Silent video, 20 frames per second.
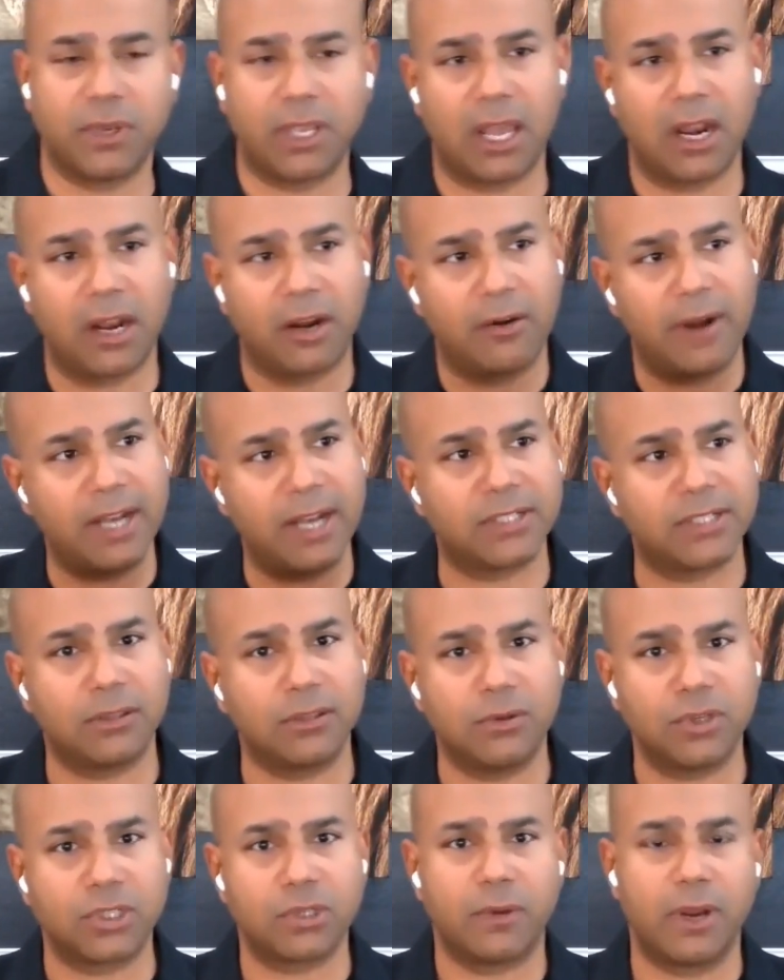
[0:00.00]
We got a great
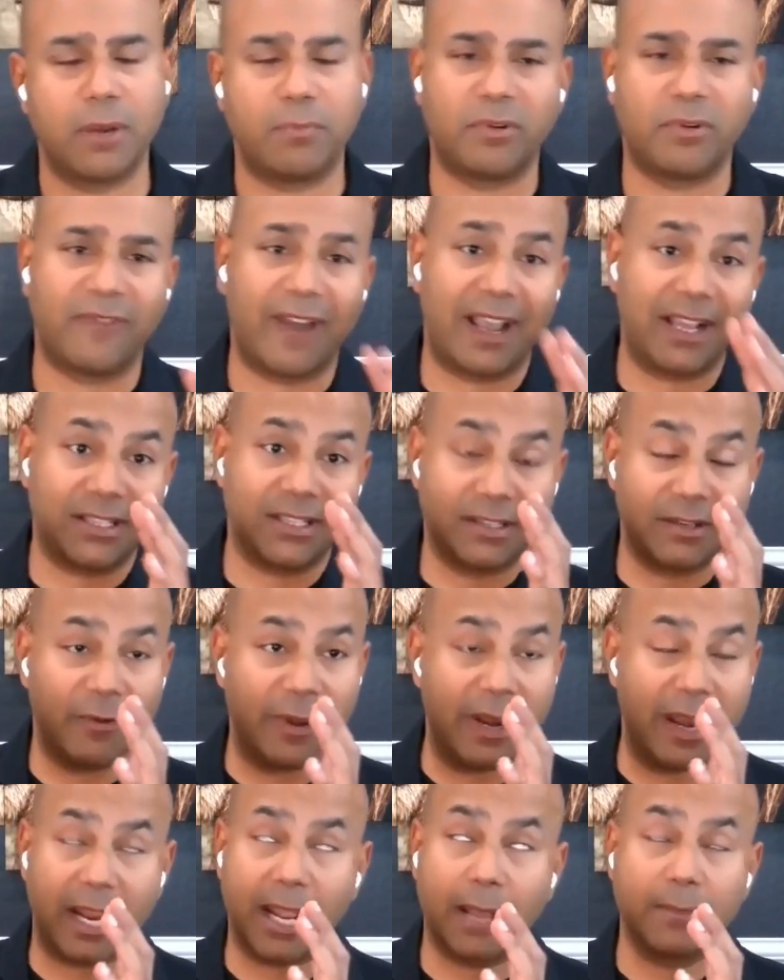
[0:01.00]
solution
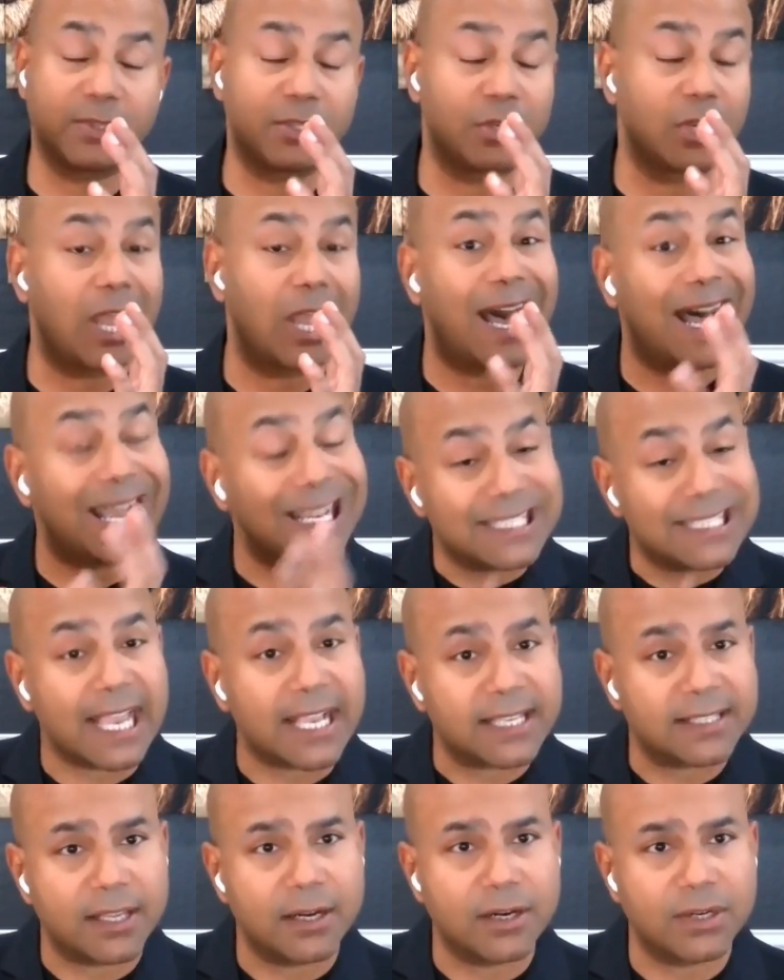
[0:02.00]
when it comes to
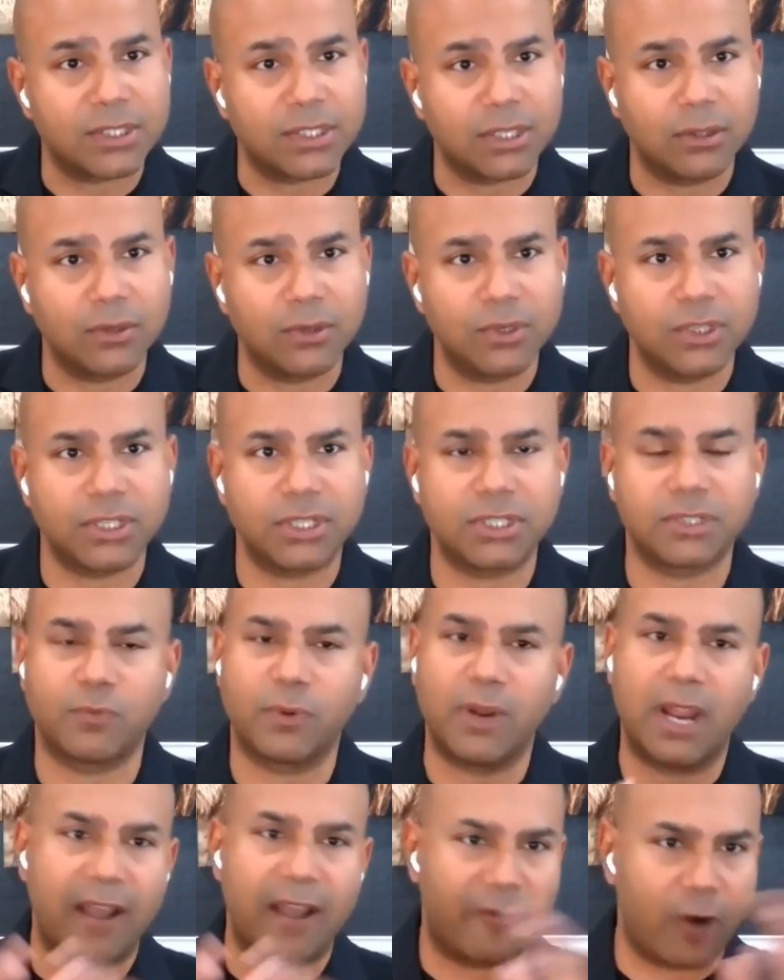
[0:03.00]
contact center solutions.
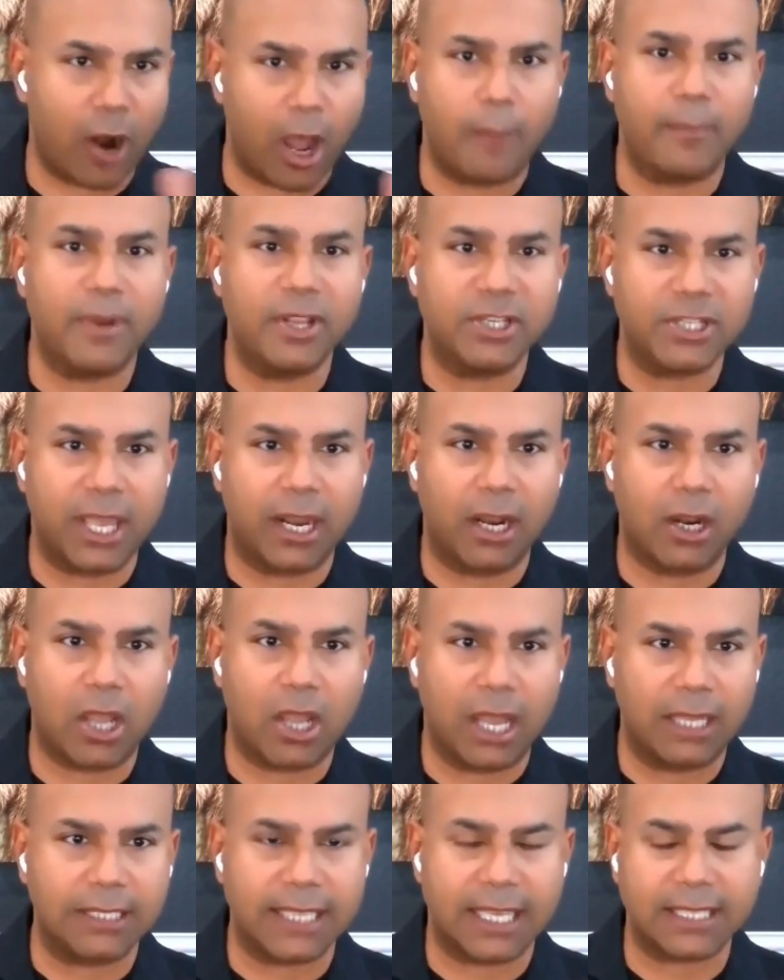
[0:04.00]
We have our omni-channel
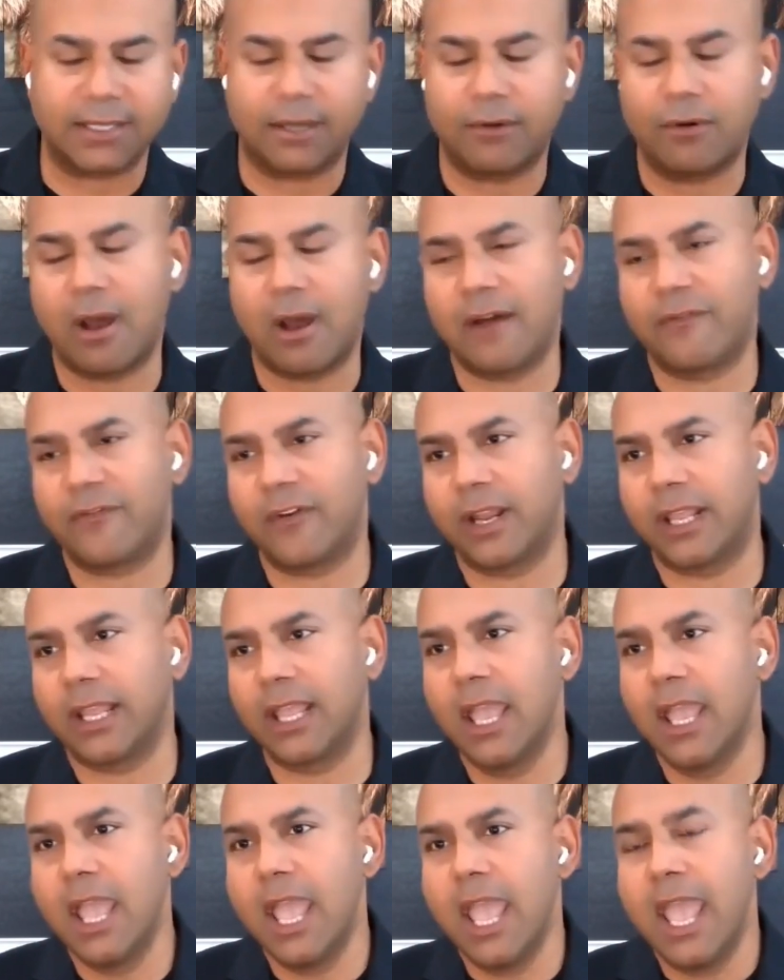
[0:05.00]
contact center offering.